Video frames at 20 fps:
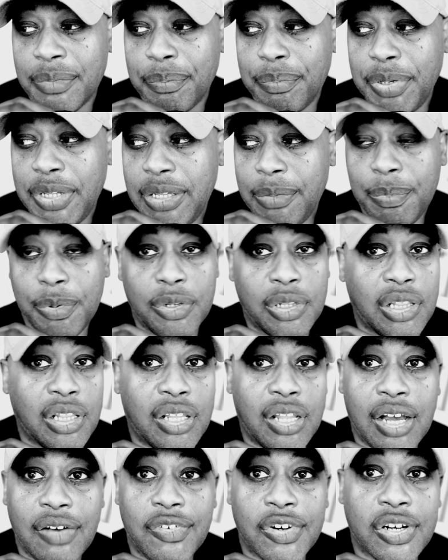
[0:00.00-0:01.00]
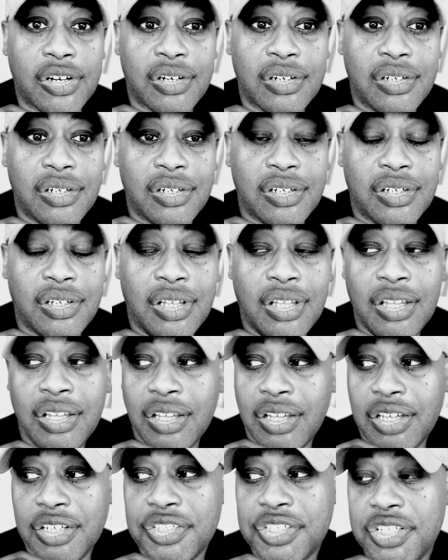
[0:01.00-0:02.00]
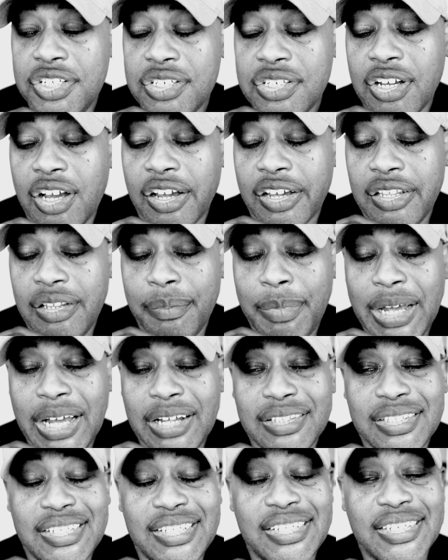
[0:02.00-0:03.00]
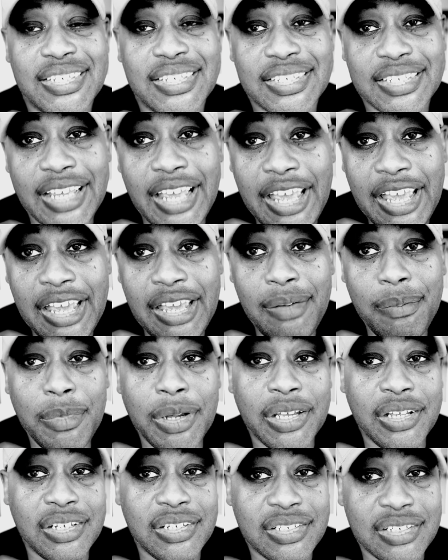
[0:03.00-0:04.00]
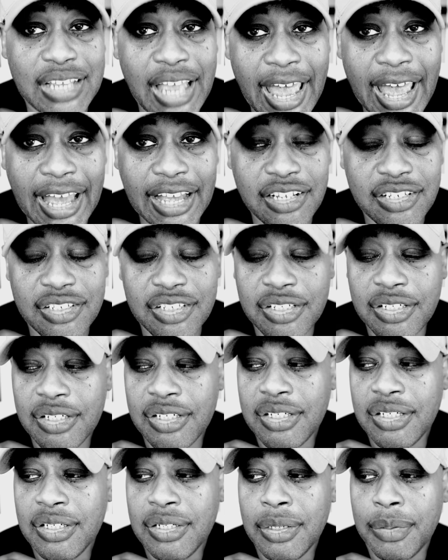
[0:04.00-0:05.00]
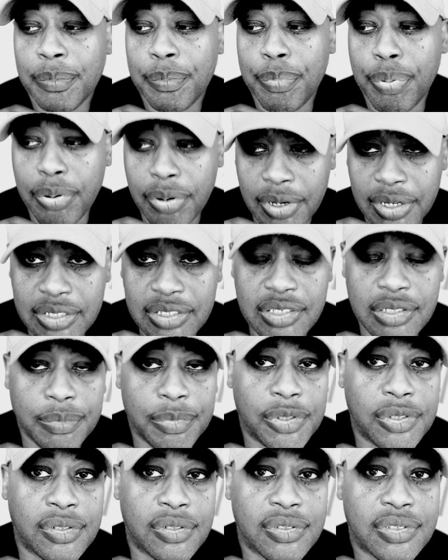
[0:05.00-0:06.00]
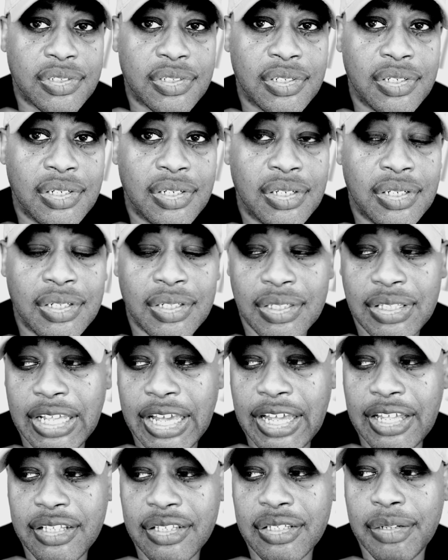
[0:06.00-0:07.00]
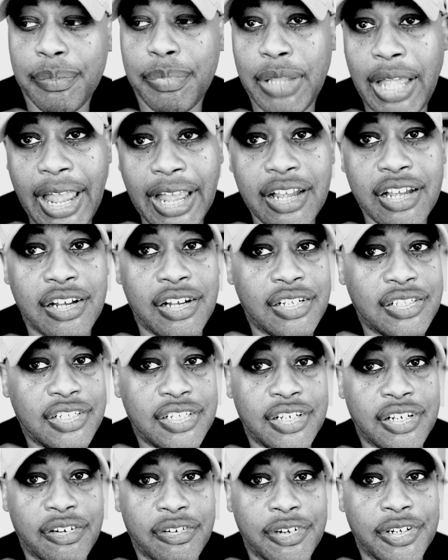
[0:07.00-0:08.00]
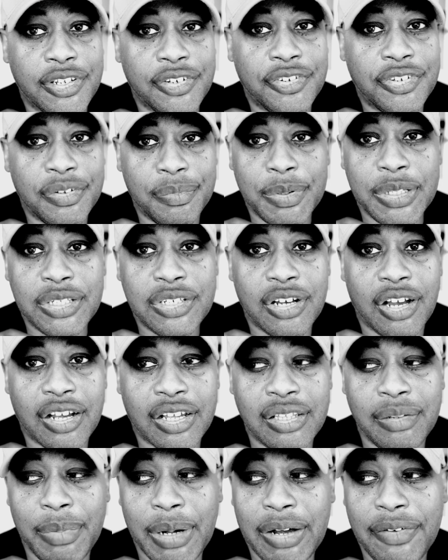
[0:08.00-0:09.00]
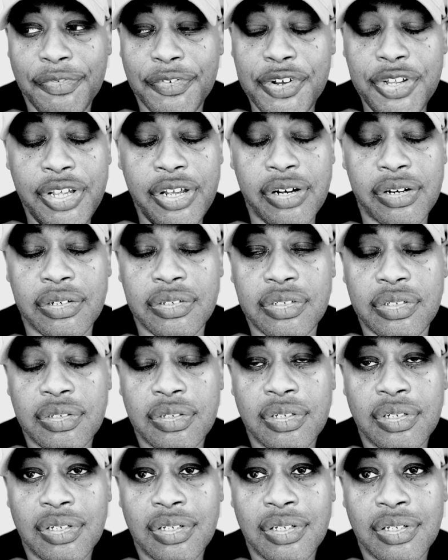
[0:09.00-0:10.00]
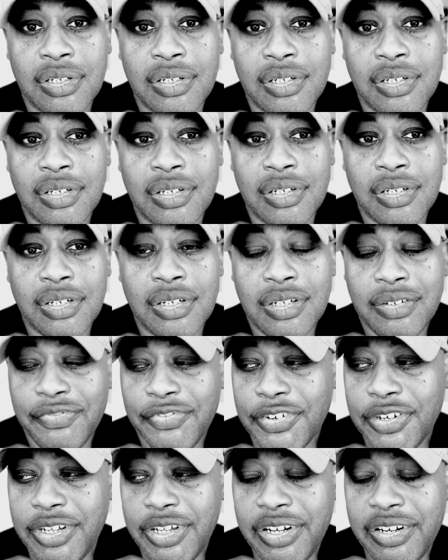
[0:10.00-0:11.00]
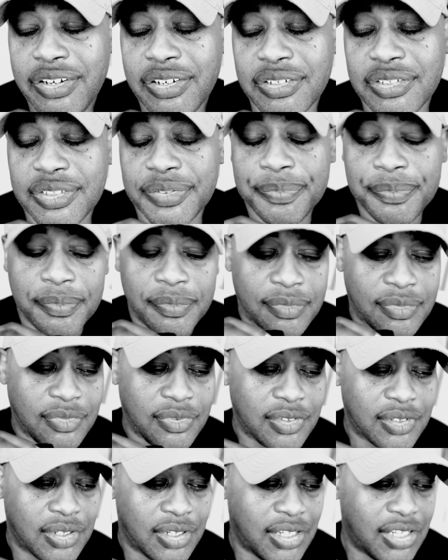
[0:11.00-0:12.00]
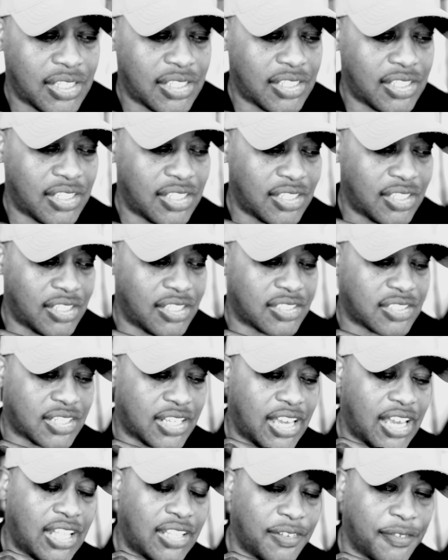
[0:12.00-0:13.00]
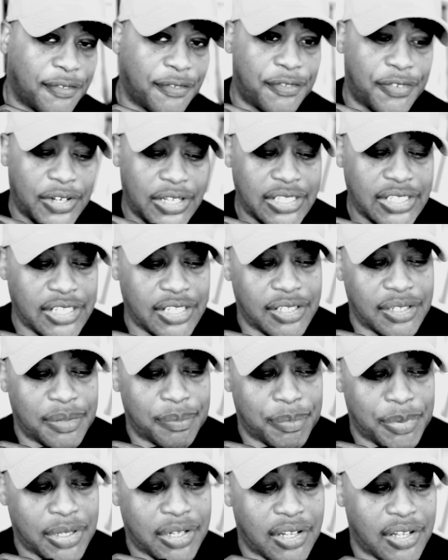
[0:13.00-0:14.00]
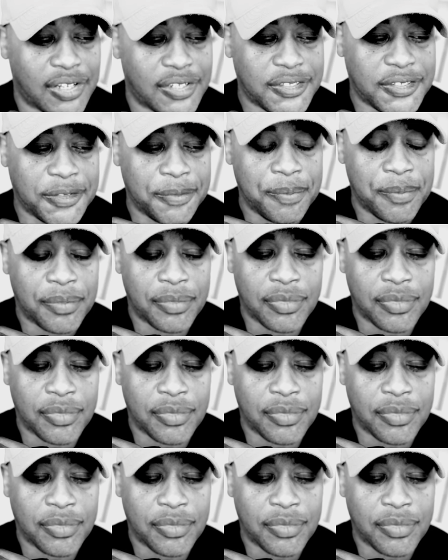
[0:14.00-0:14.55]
people love her. And she's talking about the same exact principles that the black content creators have been talking about for years. For years. And it's kind of funny because